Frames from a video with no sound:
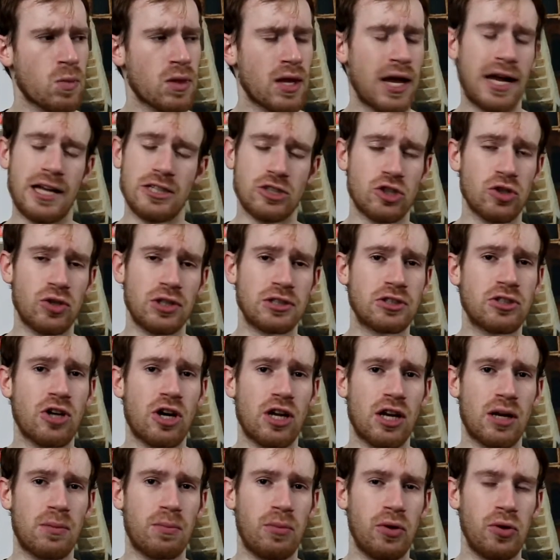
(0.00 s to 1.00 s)
And sure, it's
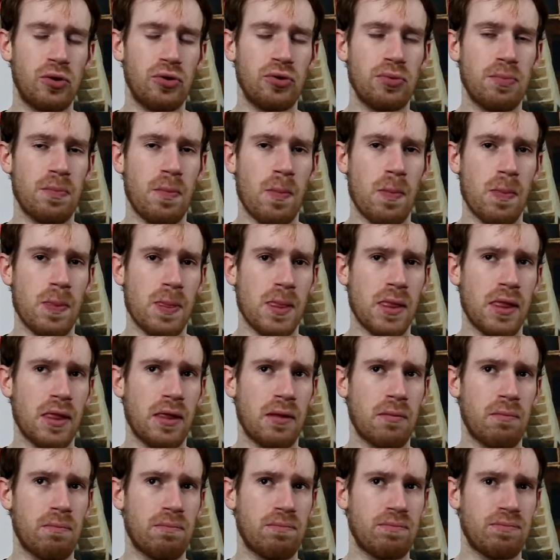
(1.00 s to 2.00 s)
colored blue.
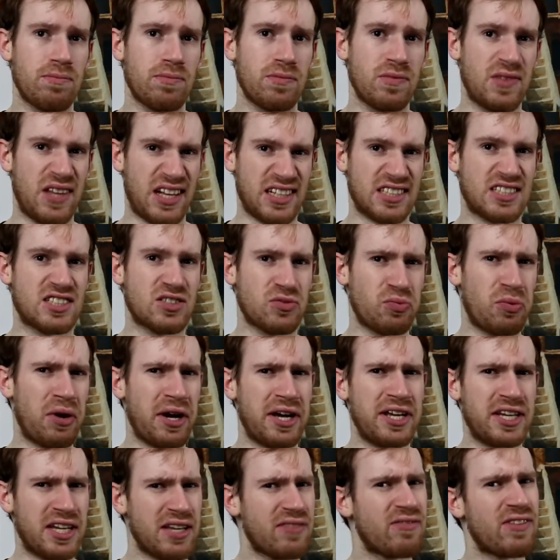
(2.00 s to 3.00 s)
That's why
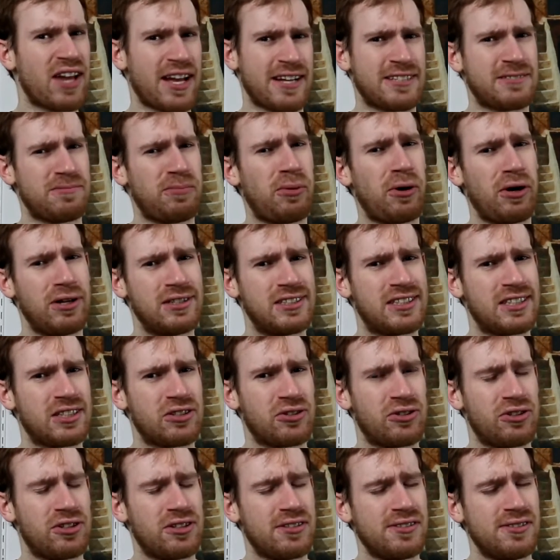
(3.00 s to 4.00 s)
it even has points at
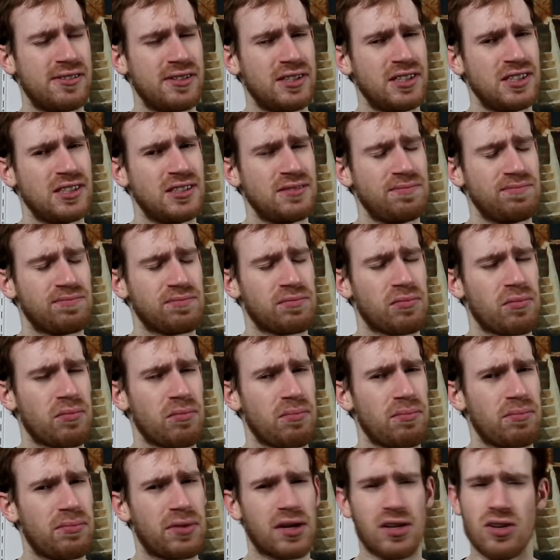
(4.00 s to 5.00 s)
all.
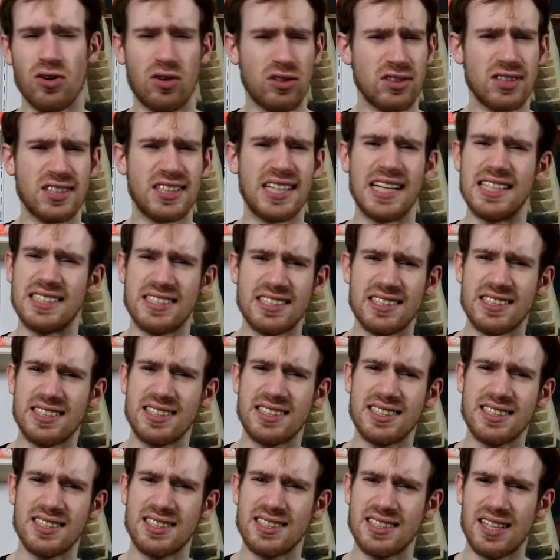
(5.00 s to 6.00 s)
But it also
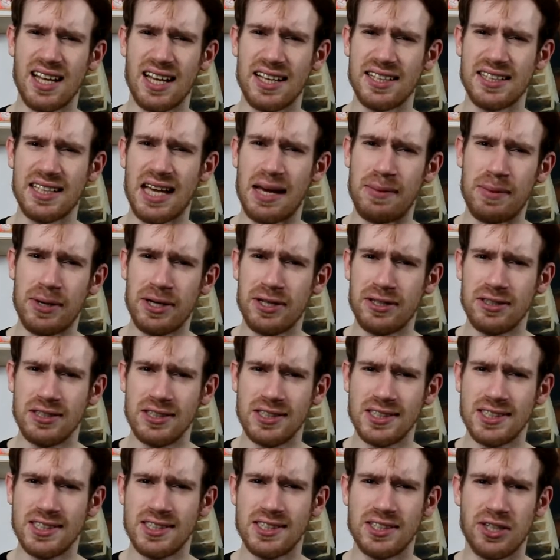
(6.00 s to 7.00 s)
tastes like
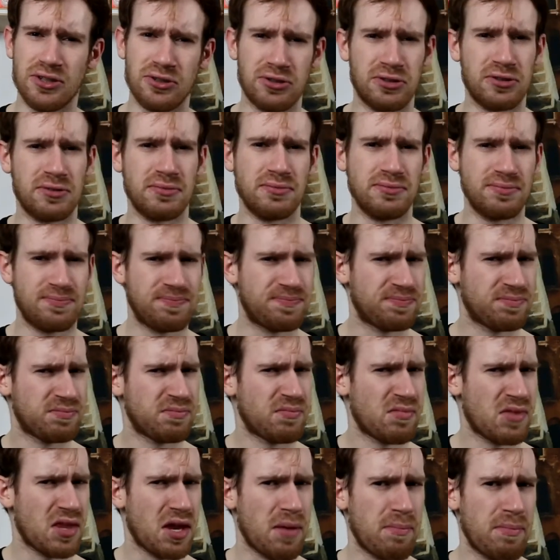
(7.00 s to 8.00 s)
chemicals, so
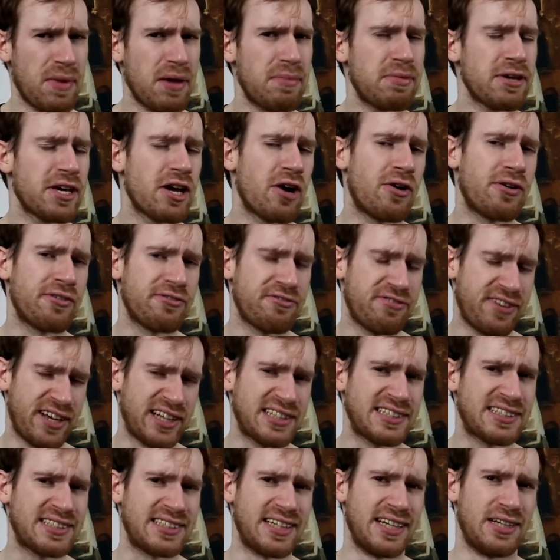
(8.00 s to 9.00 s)
maybe go and
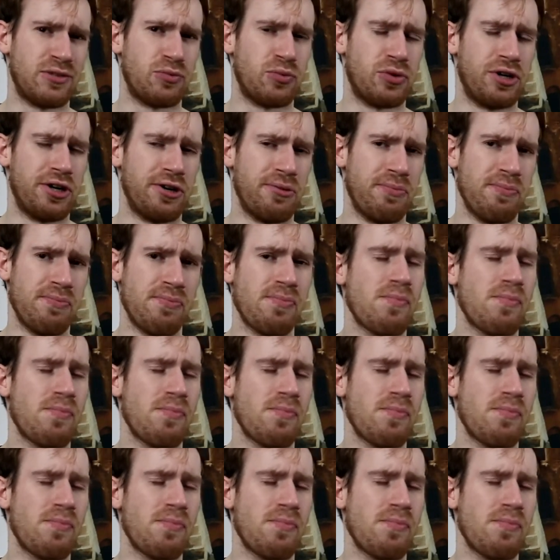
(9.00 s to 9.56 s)
fix that one.